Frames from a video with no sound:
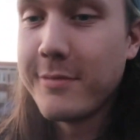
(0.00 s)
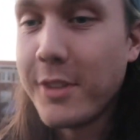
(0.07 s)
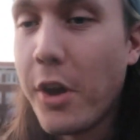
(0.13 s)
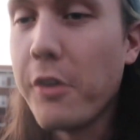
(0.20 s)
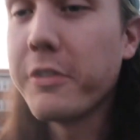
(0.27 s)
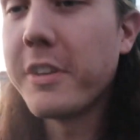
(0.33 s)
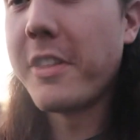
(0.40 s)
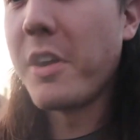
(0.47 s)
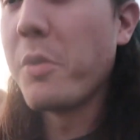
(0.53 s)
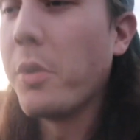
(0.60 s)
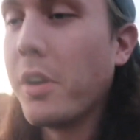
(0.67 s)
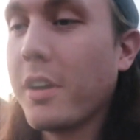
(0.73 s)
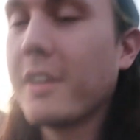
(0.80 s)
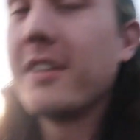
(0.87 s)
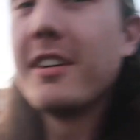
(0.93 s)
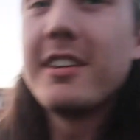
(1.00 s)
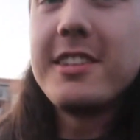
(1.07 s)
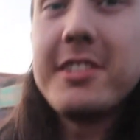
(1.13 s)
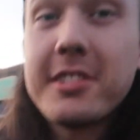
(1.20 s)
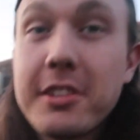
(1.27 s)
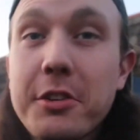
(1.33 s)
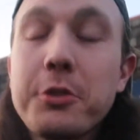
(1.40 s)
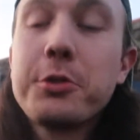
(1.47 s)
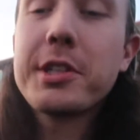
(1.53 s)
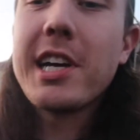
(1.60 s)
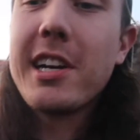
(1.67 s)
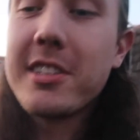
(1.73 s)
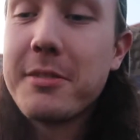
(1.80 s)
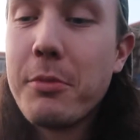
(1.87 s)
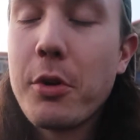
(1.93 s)
Hopefully they work. These screws
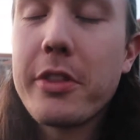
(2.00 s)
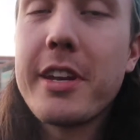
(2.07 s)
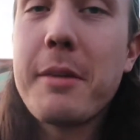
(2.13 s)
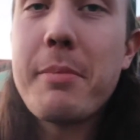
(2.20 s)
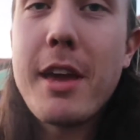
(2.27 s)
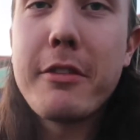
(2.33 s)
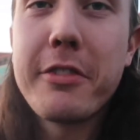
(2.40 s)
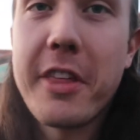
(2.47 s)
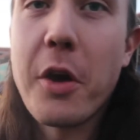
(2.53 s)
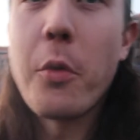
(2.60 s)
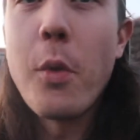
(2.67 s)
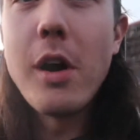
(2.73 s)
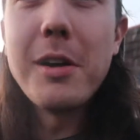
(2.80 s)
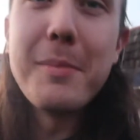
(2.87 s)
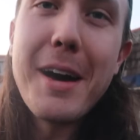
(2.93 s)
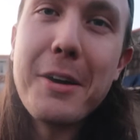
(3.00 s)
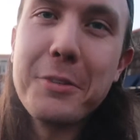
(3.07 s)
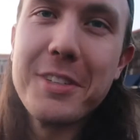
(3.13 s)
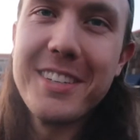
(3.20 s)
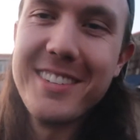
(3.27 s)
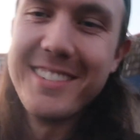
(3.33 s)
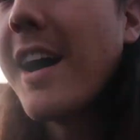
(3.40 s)
cost more than I paid for that wall mount.